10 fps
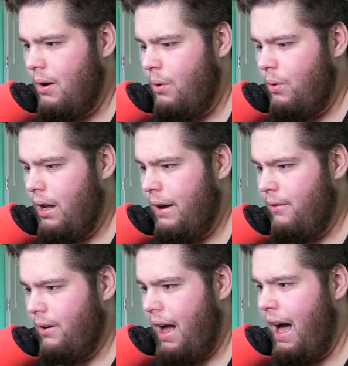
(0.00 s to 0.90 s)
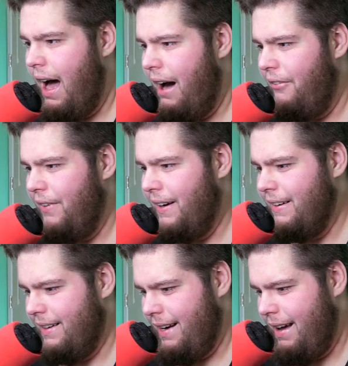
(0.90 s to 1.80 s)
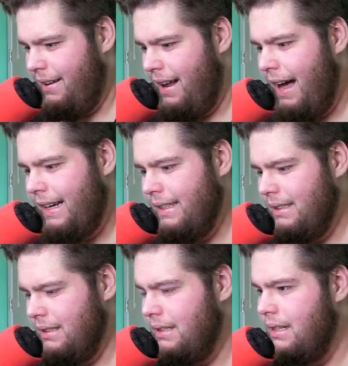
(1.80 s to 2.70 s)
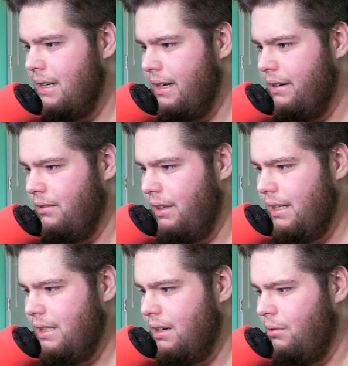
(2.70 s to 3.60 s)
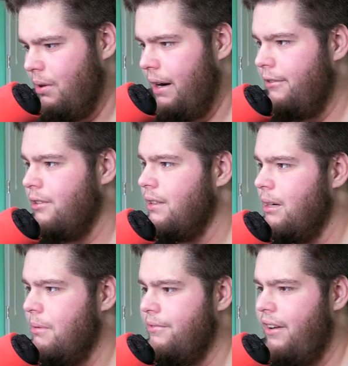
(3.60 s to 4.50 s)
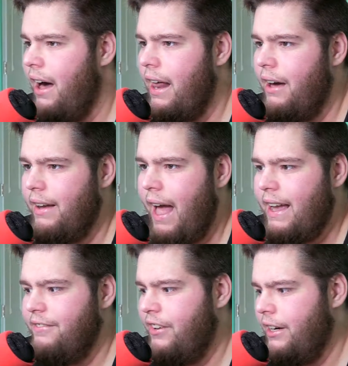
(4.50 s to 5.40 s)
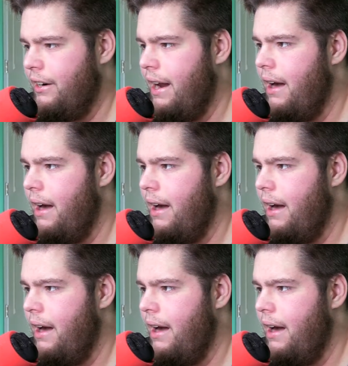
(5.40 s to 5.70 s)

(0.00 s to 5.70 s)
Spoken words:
Whatever. I'll figure it out. I can interlace it or whatever. It'll be fine. I can figure it